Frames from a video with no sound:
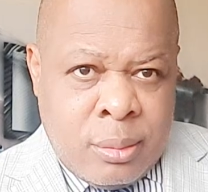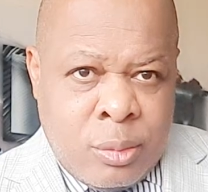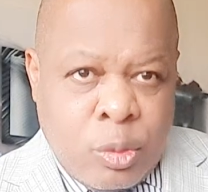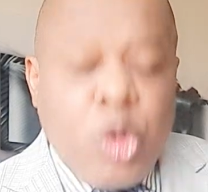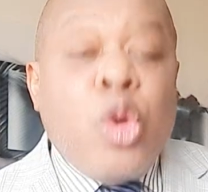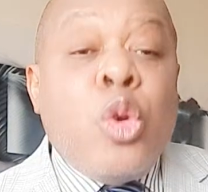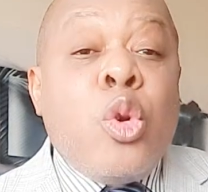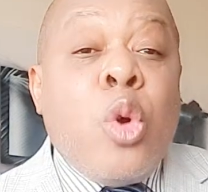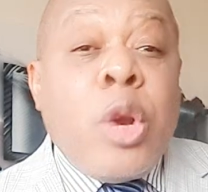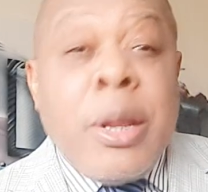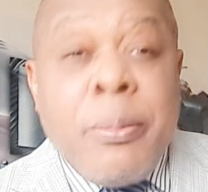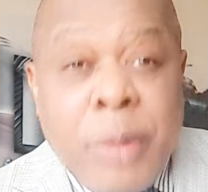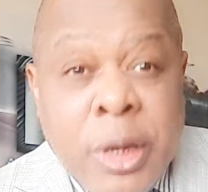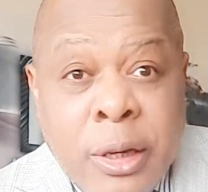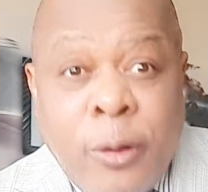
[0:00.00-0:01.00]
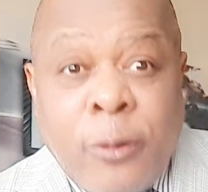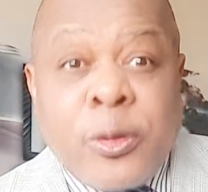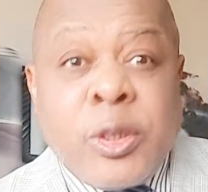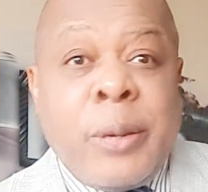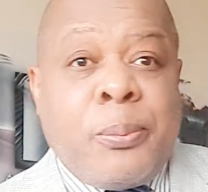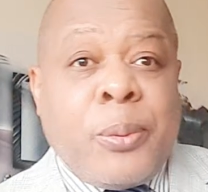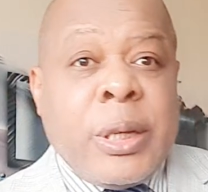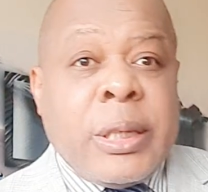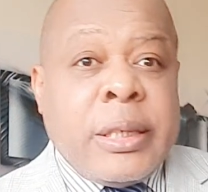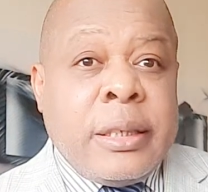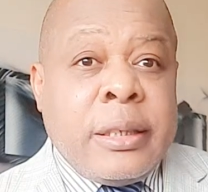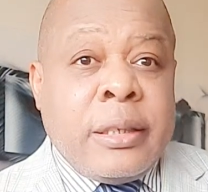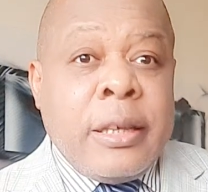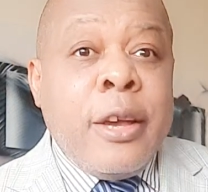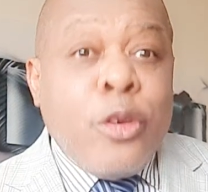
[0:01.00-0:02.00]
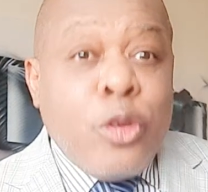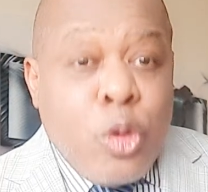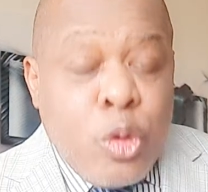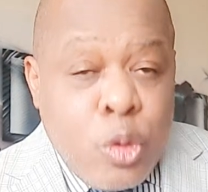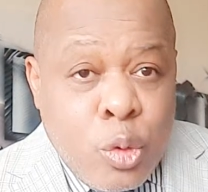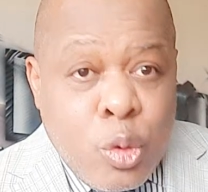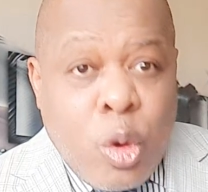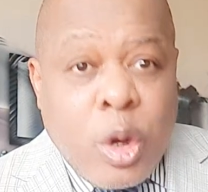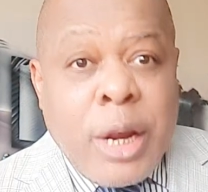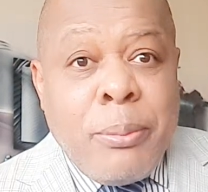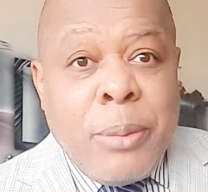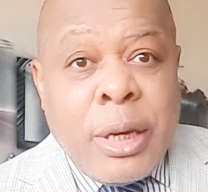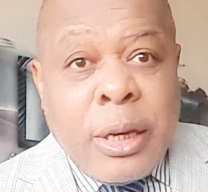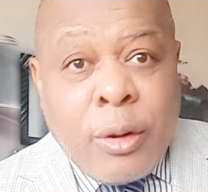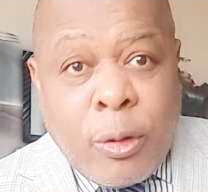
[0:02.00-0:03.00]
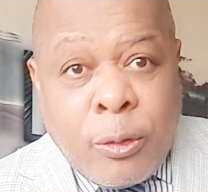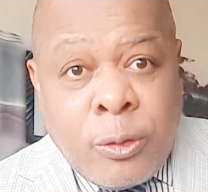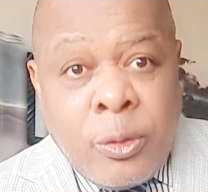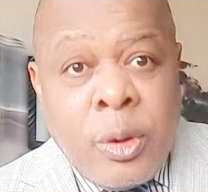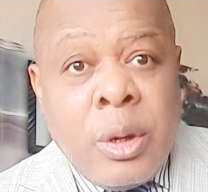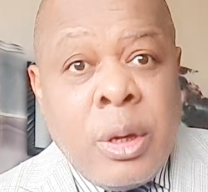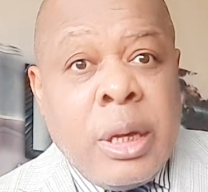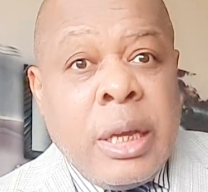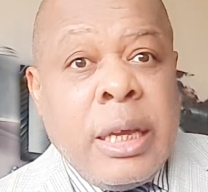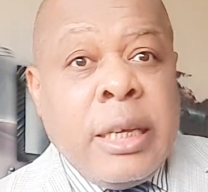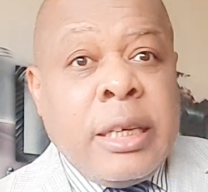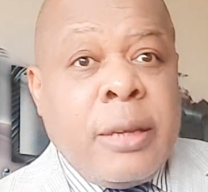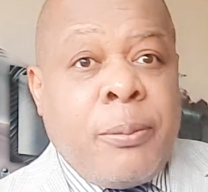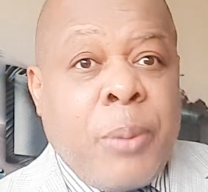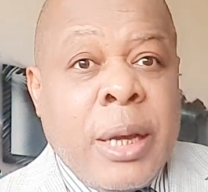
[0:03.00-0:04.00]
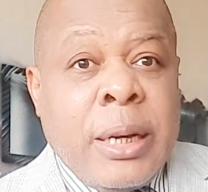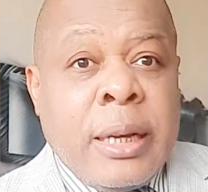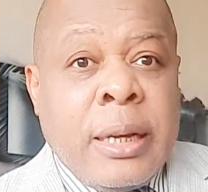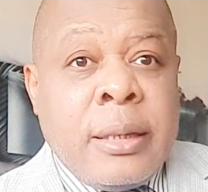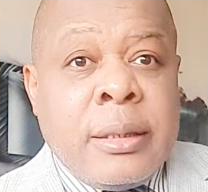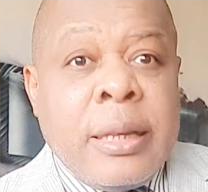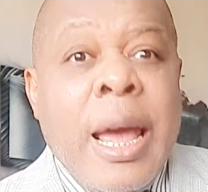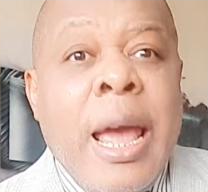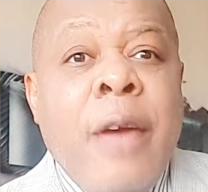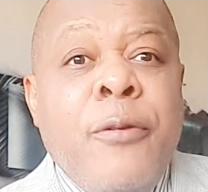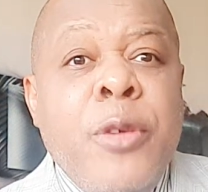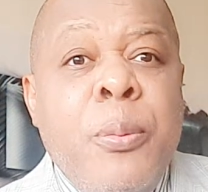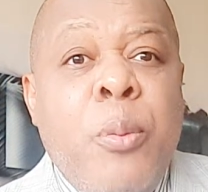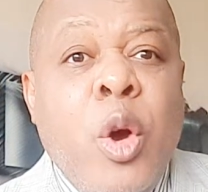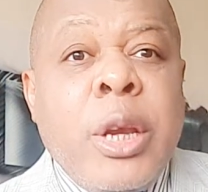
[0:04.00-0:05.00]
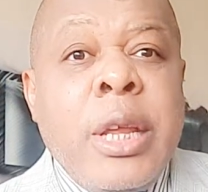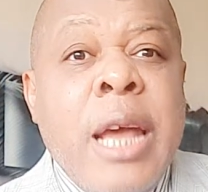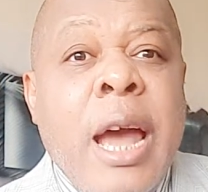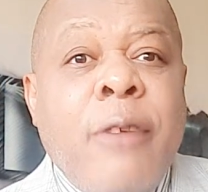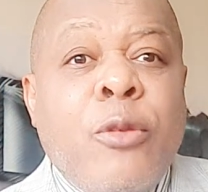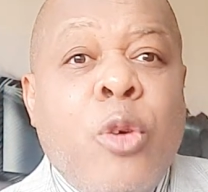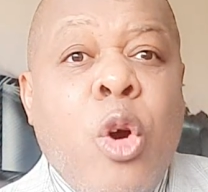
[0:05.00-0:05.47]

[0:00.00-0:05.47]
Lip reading: Do you know the meaning of separatists? Do you know the meaning of independence? Everybody have